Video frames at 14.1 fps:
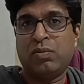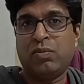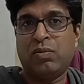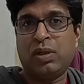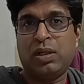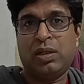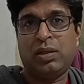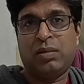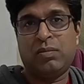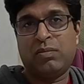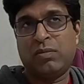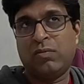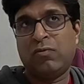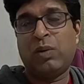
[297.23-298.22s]

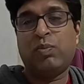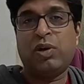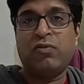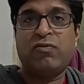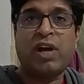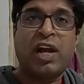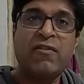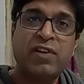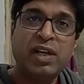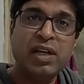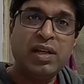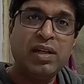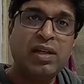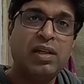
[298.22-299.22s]
1.5
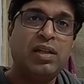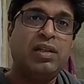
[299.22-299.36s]
day.